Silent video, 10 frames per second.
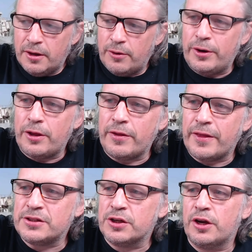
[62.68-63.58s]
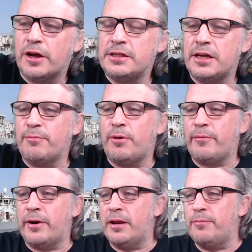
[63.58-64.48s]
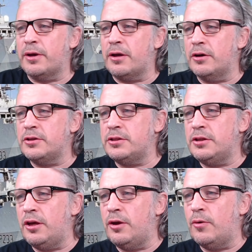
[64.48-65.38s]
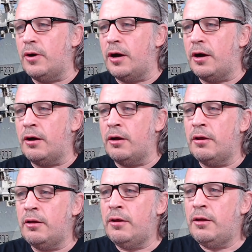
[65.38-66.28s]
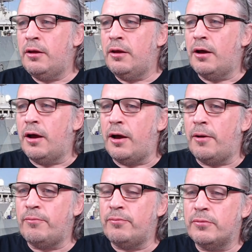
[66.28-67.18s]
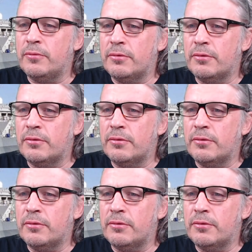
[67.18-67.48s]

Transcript: think that's a good idea, Marmite Lid, because you are, you're